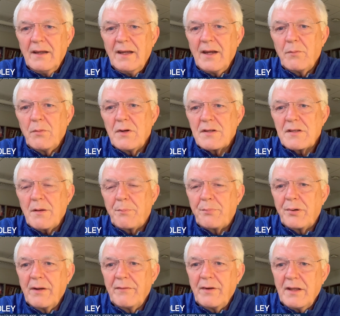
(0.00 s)
It was a
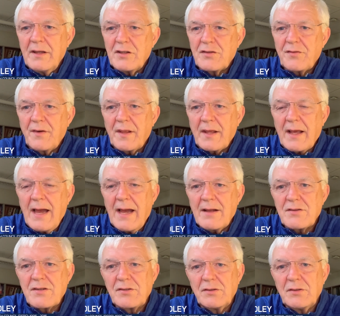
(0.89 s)
privilege for the
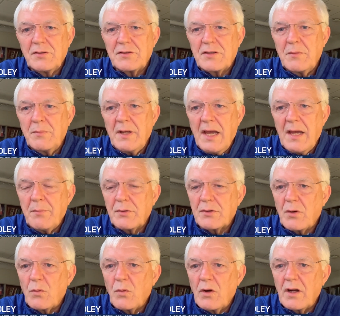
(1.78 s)
Council to be
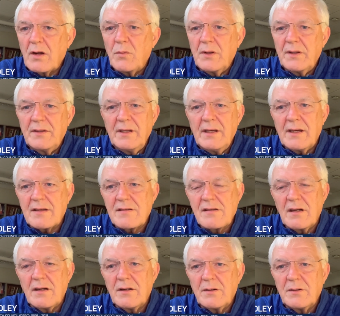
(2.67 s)
able to work with
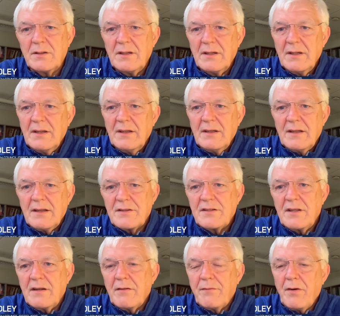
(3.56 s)
DSO
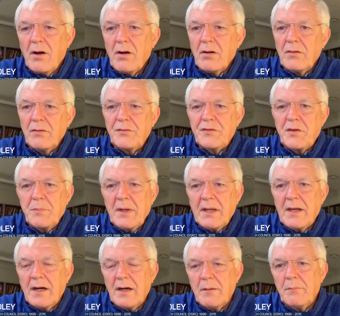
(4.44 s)
as it evolved to
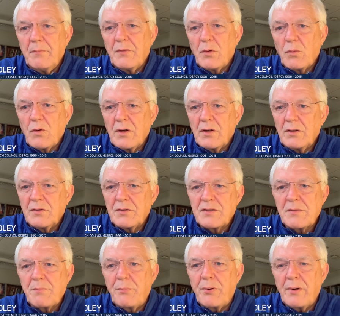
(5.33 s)
become the
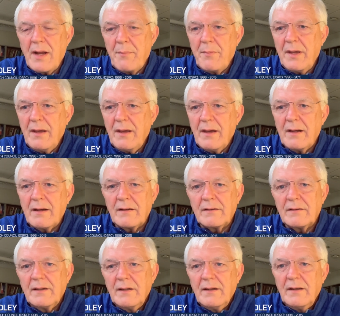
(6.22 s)
world's
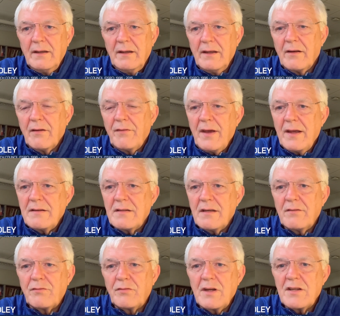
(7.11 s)
premier
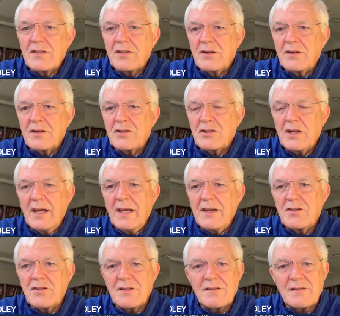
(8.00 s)
innovative research
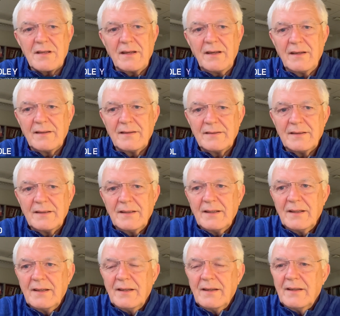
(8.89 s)
agency.
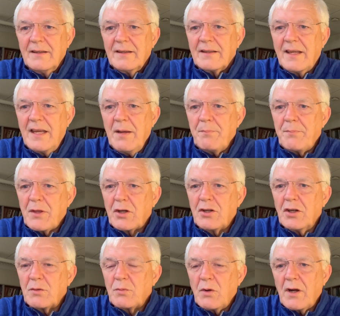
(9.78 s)
Keep the
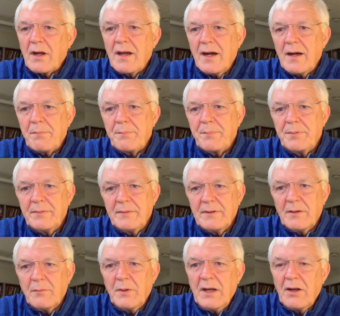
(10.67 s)
good work
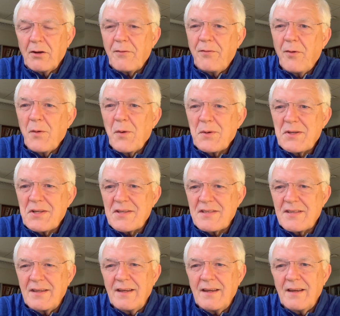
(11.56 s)
up, and we look forward to
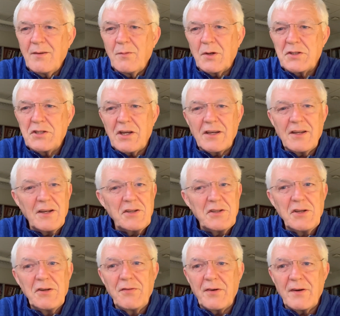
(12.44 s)
seeing what you're going to
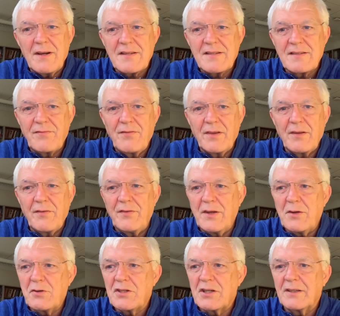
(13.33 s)
do for us for the
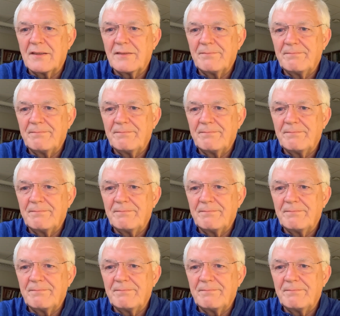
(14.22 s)
future.